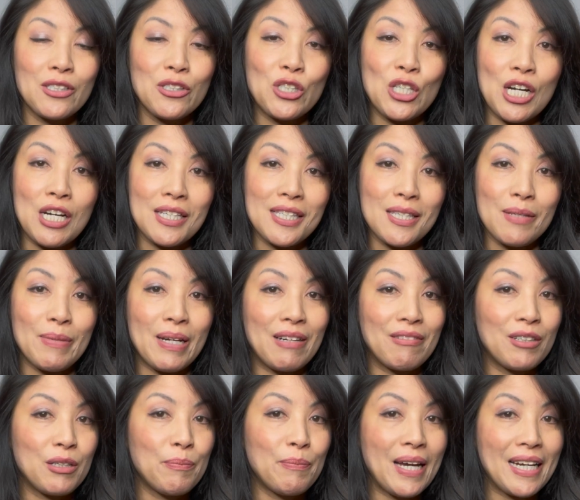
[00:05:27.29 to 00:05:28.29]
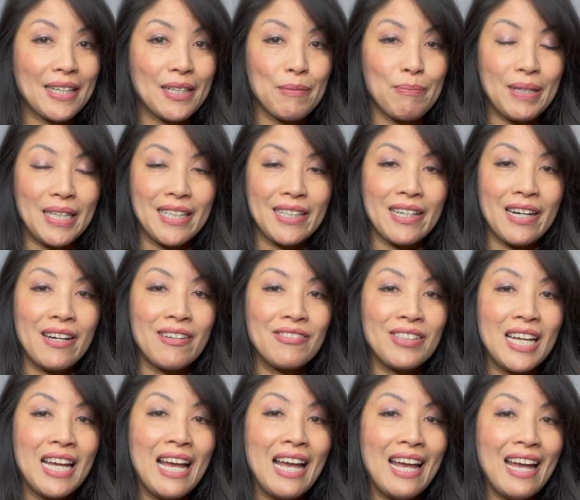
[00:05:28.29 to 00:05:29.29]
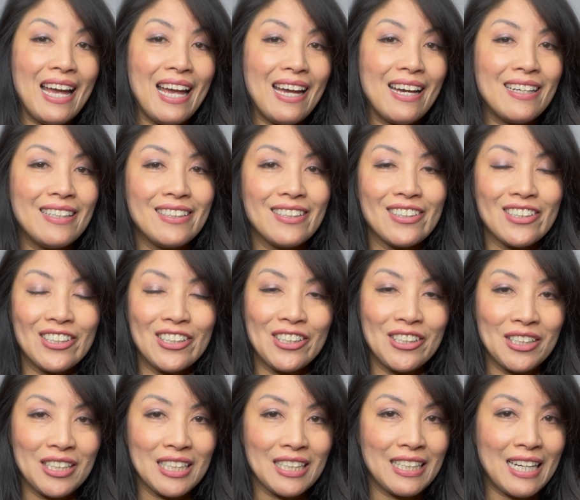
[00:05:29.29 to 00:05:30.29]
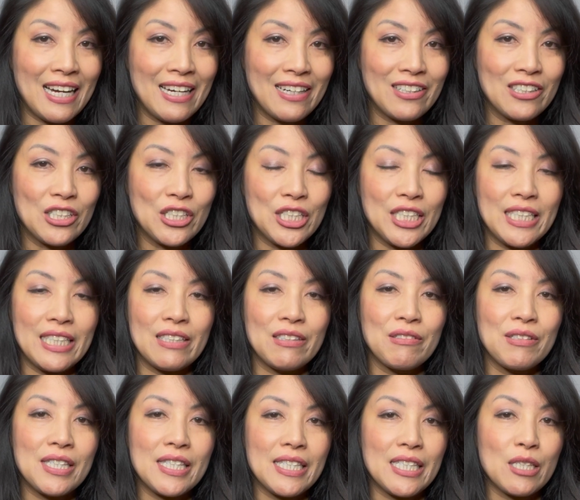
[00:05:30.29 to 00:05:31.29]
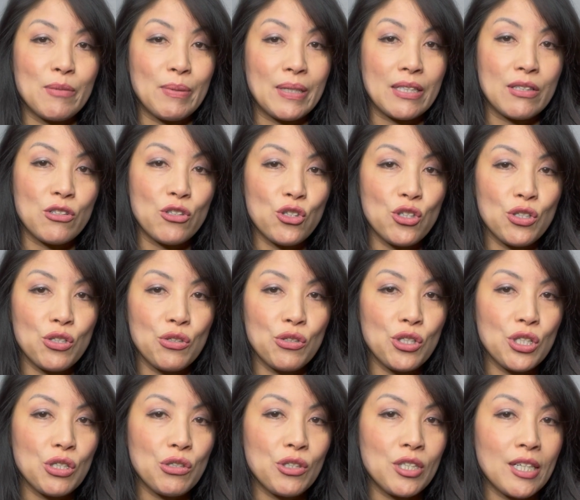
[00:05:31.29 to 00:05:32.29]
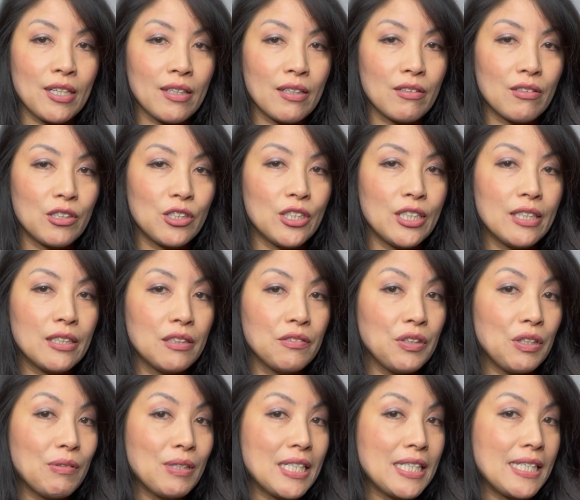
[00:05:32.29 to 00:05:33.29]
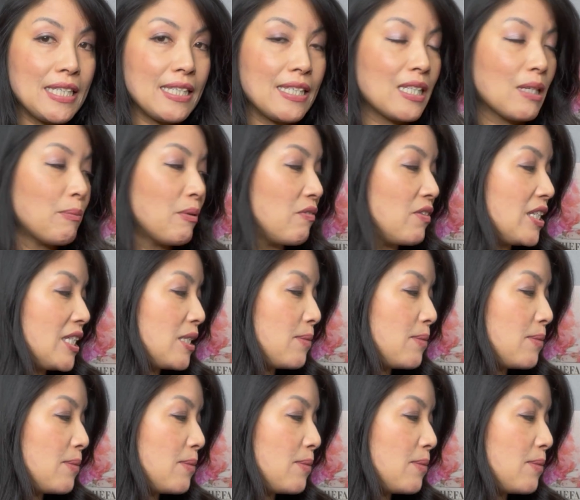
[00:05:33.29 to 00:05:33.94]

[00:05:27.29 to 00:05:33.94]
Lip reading: talks about Rebecca Minkoff and Kurt Geiger. She owns these brands too, so check out her channel if you want to see some of these